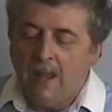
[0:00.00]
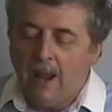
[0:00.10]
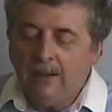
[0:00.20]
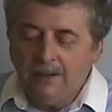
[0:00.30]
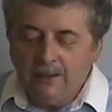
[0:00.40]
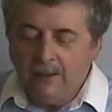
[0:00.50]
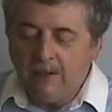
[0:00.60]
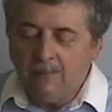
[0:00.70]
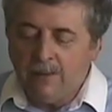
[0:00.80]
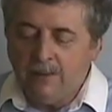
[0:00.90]
And he did. He
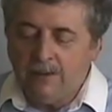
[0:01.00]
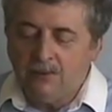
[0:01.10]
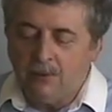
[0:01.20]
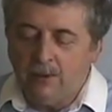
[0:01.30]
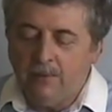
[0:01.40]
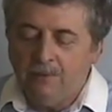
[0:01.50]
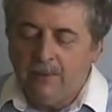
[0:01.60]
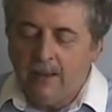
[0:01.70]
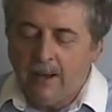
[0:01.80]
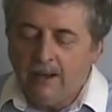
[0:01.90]
found the store,
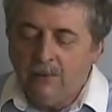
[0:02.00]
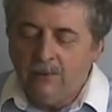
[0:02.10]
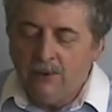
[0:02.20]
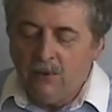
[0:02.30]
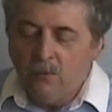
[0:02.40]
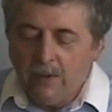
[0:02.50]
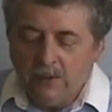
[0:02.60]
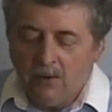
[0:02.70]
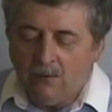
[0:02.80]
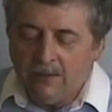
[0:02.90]
and he looked in the windows.